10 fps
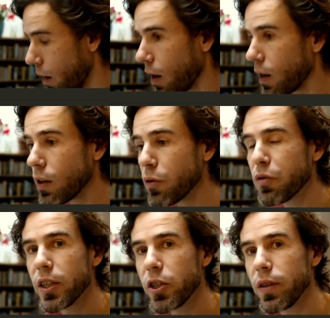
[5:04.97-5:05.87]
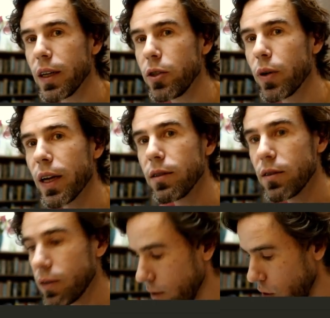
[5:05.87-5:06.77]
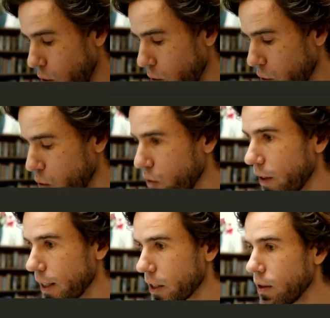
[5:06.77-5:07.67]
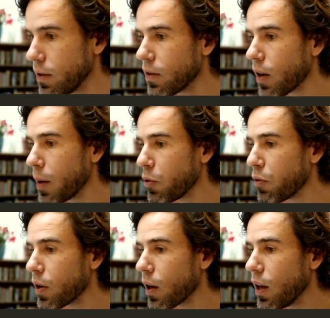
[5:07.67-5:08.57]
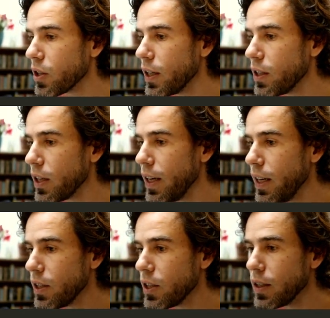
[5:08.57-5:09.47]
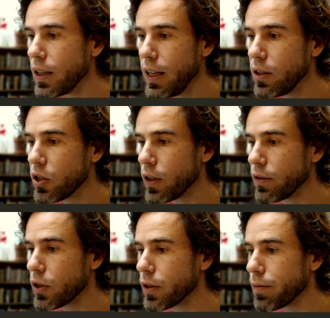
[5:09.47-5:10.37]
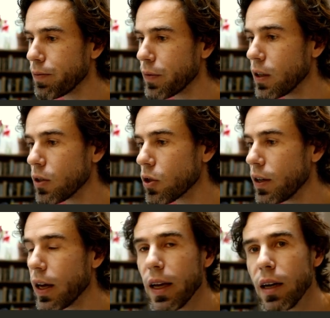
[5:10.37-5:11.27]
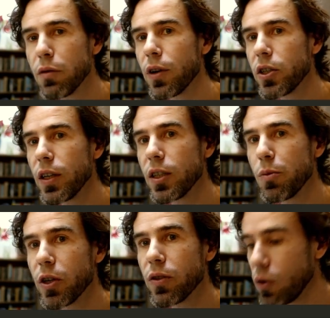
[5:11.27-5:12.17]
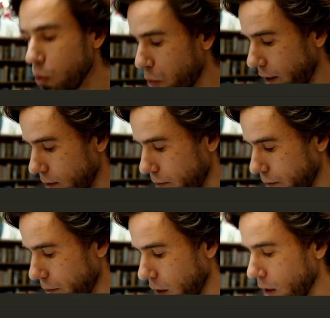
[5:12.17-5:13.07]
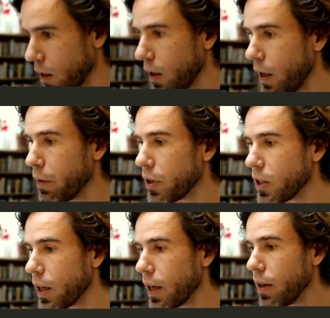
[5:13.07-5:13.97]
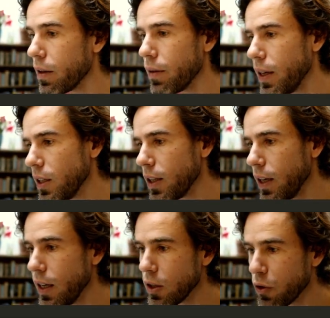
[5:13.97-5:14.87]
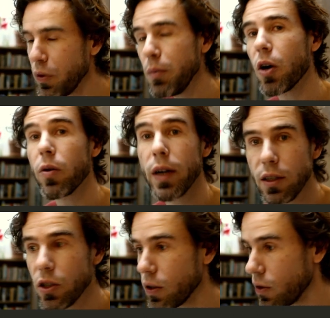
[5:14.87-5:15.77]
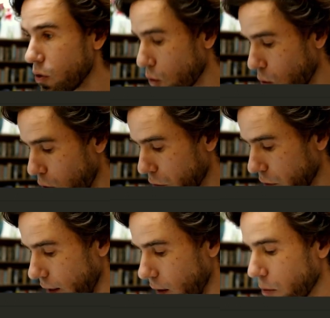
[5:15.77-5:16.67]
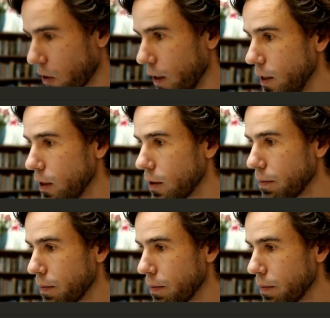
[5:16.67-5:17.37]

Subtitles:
Another function that you can use to test the type of a class is isInstance. So again, a function that's built into Python. If I say, is Fibo an instance of a number list?